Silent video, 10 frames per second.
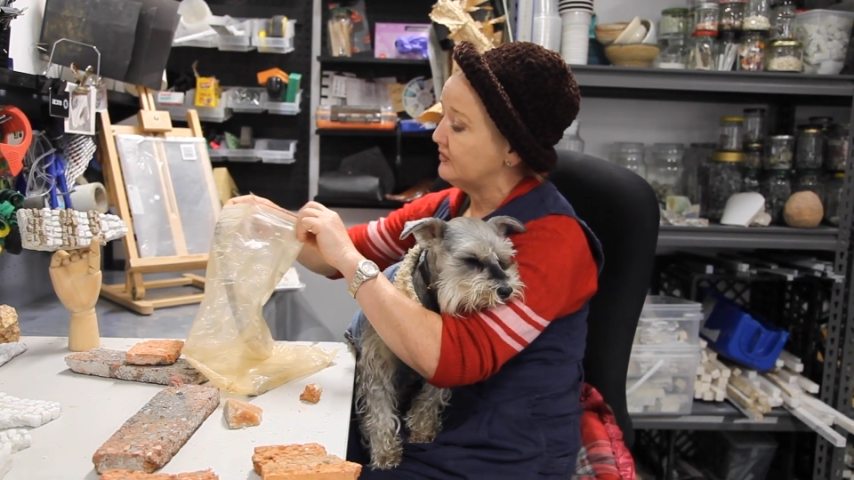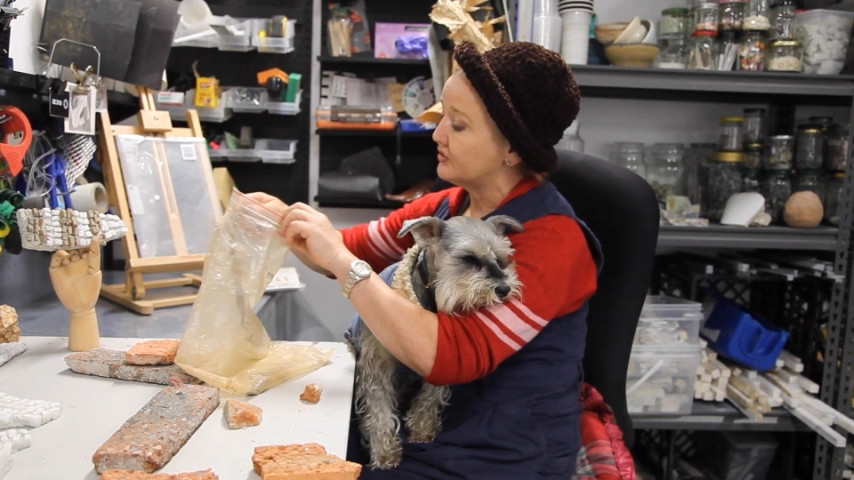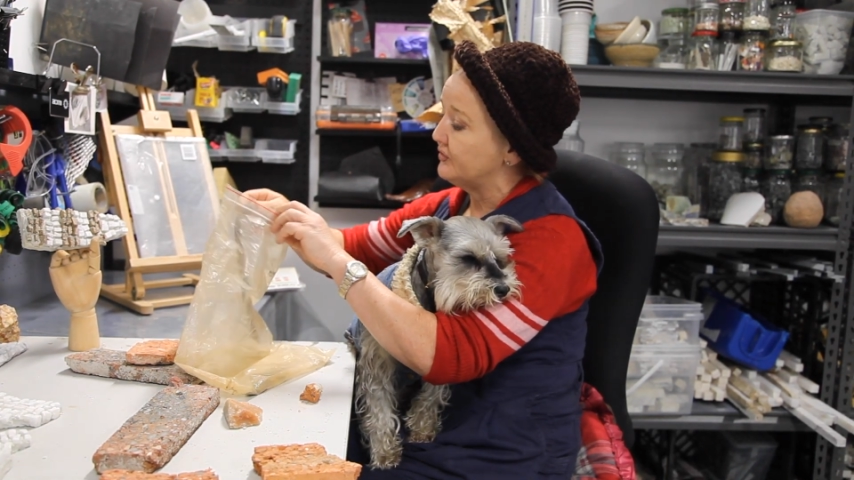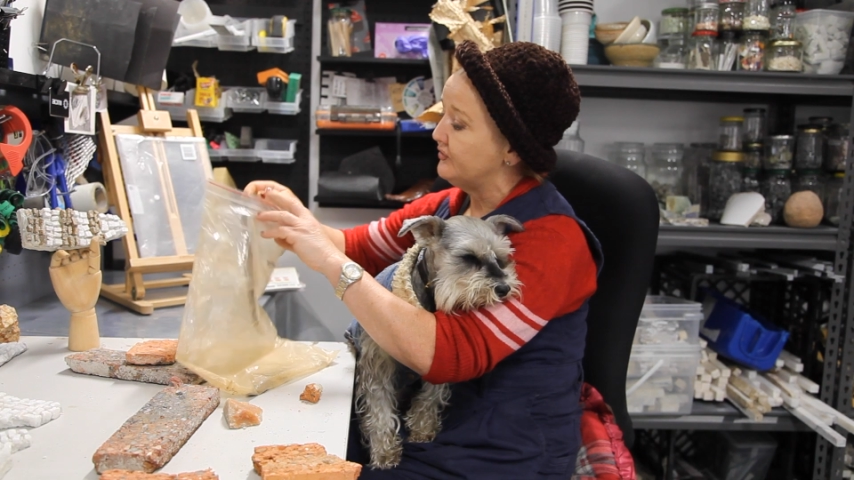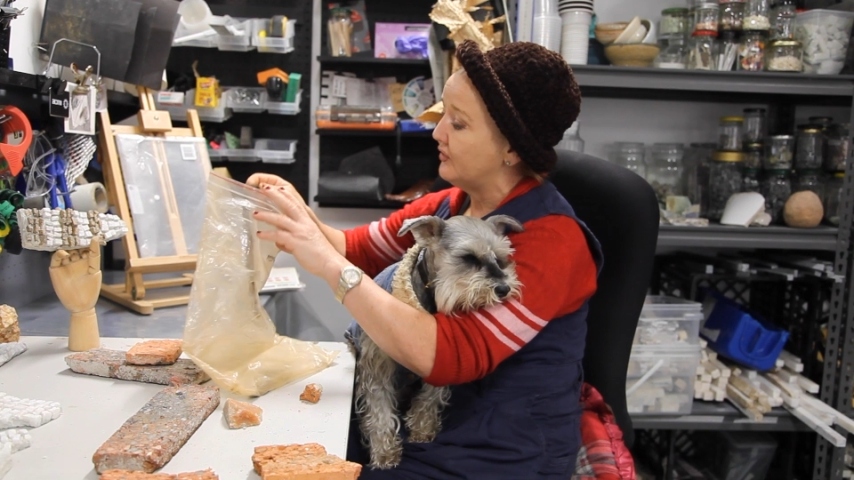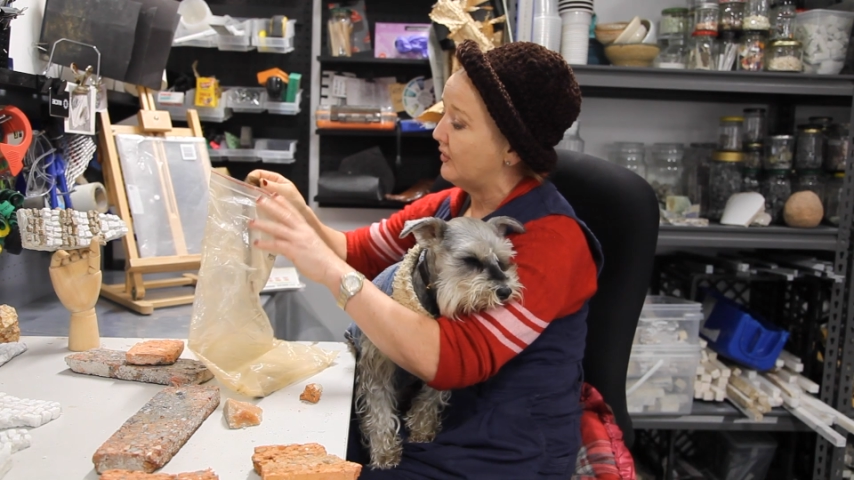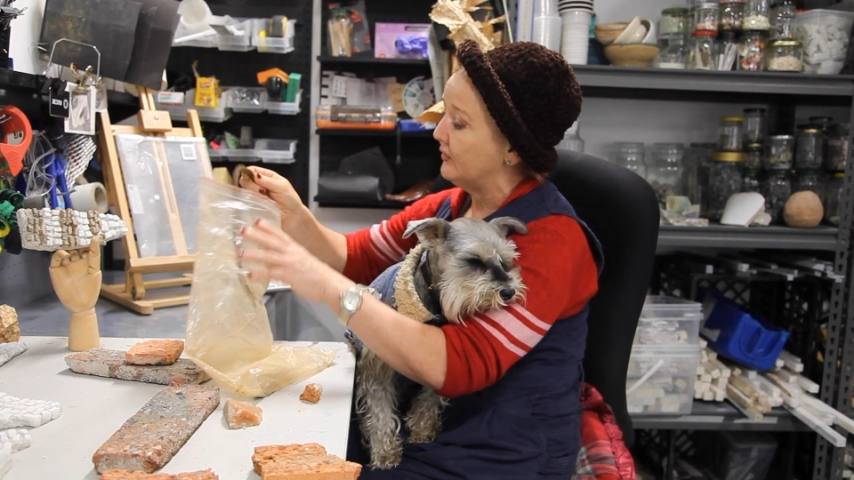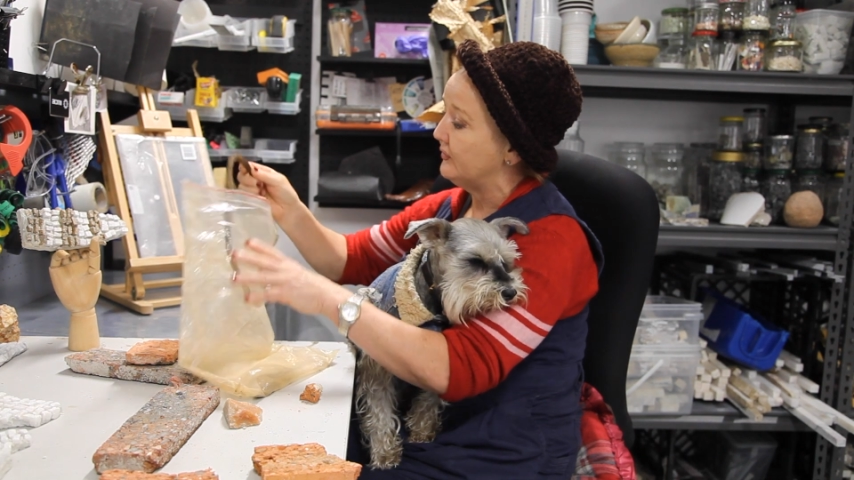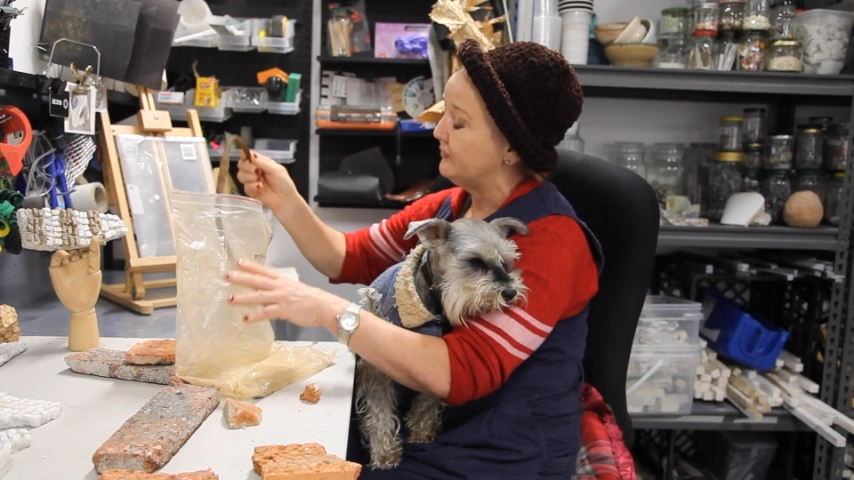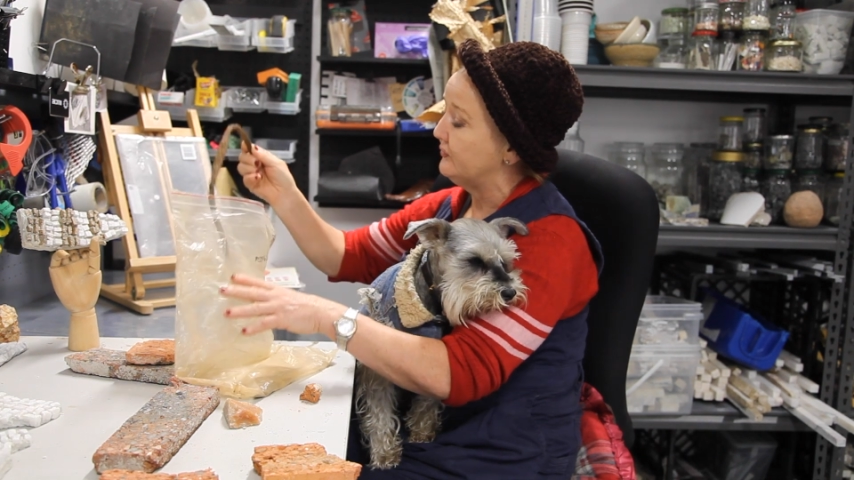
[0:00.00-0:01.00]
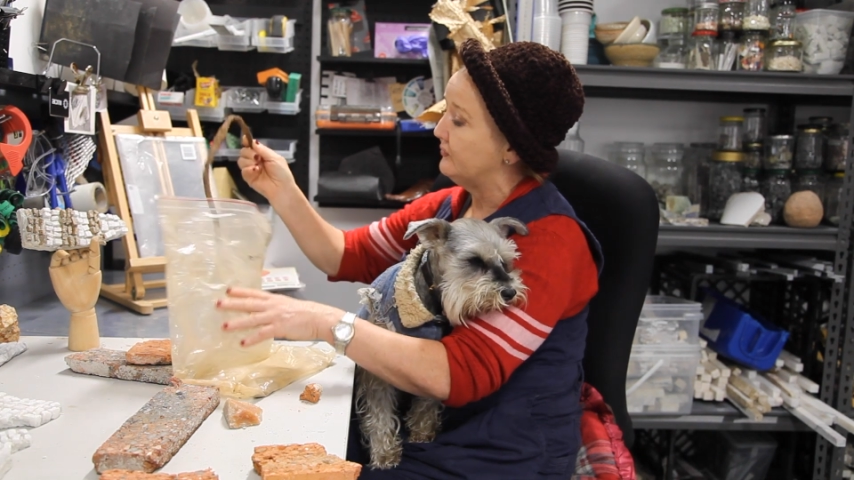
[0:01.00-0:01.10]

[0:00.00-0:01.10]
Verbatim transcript: to know